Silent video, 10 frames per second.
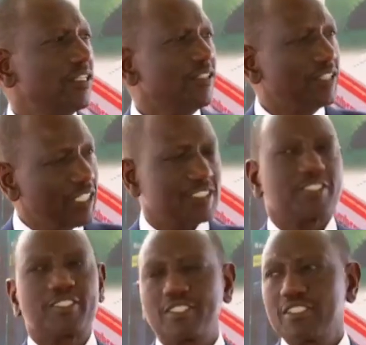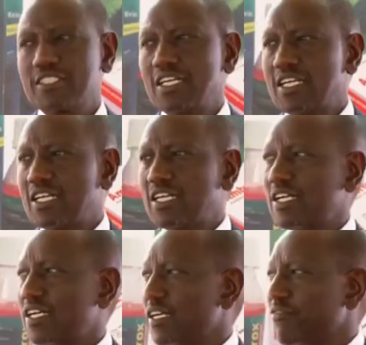This
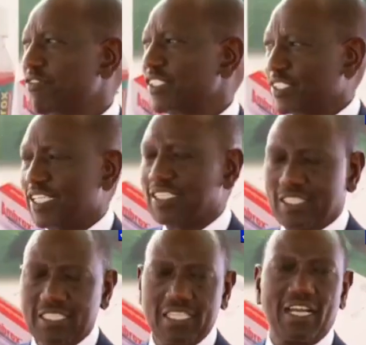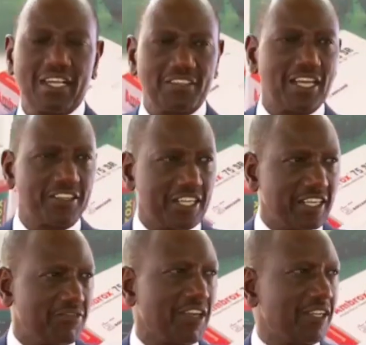facility here at Athi
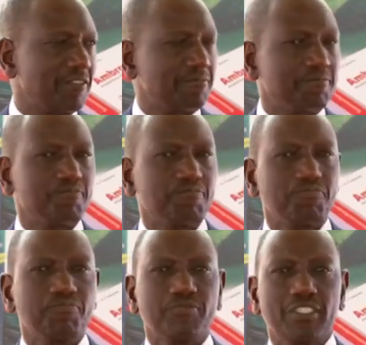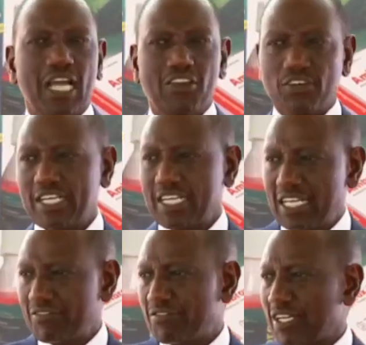River, I already
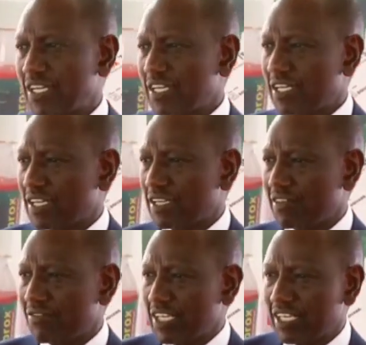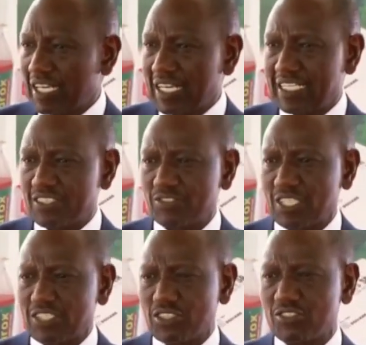gave very clear
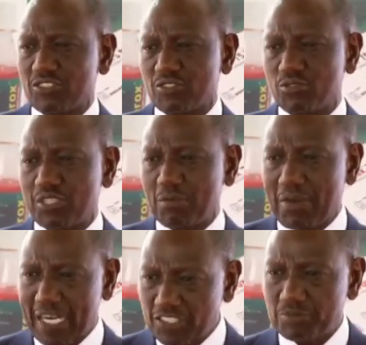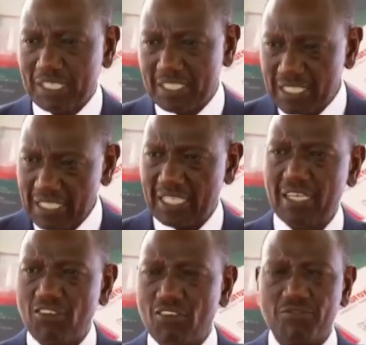instructions to the management
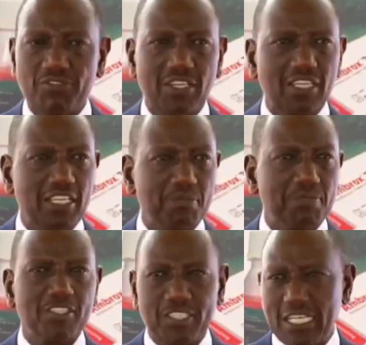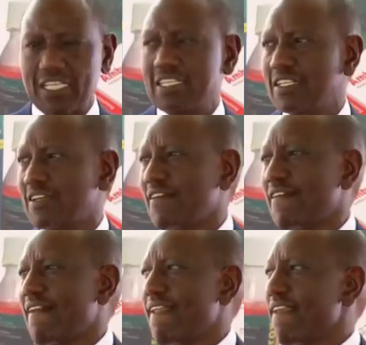here of EPZ
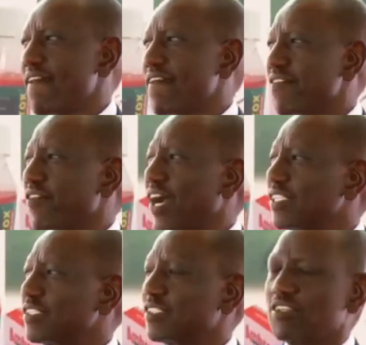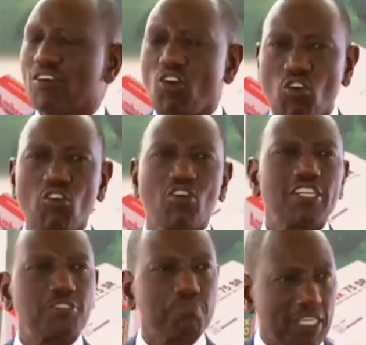that all
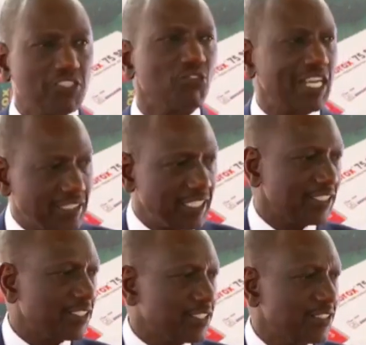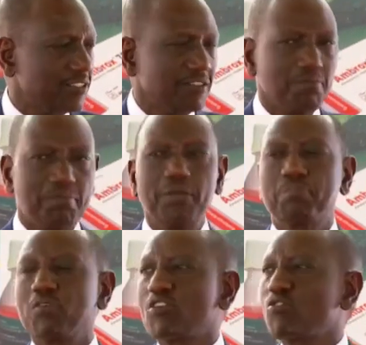speculators,
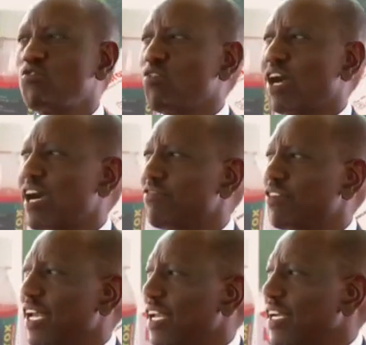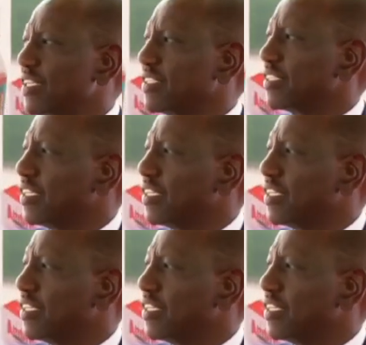people who have held